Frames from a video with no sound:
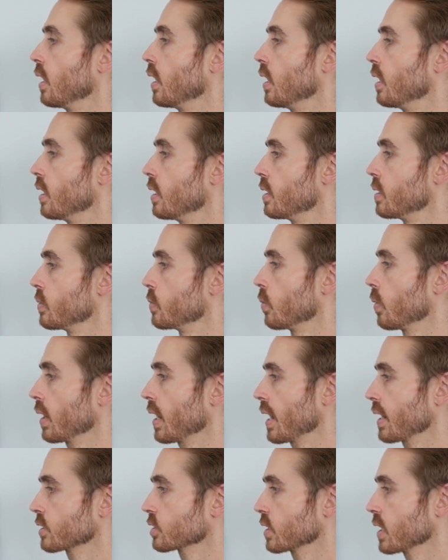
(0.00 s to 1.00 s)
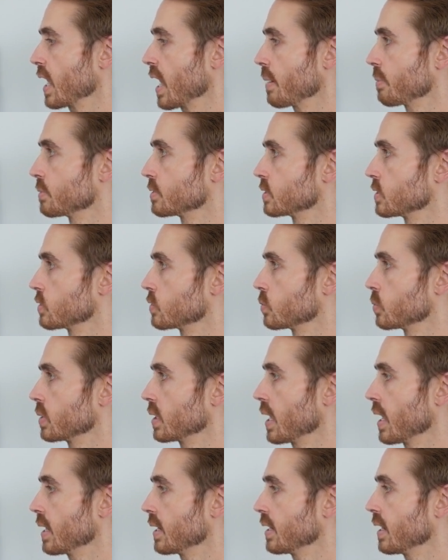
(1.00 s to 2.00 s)
uh, what actually happens is
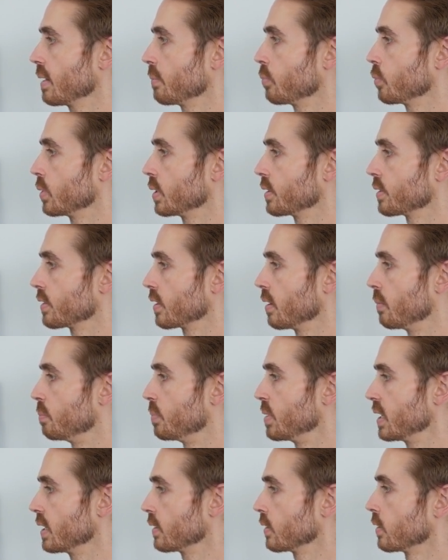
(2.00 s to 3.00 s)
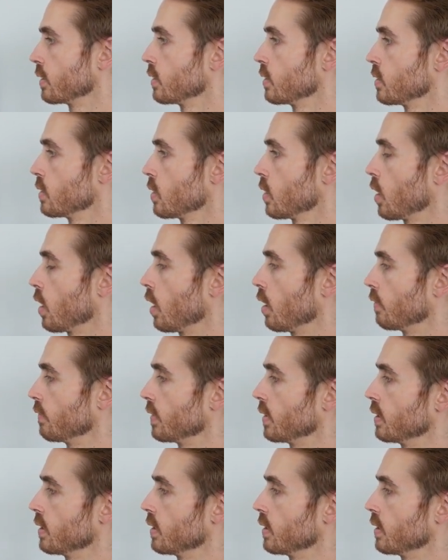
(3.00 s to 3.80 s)
we end up with a bit of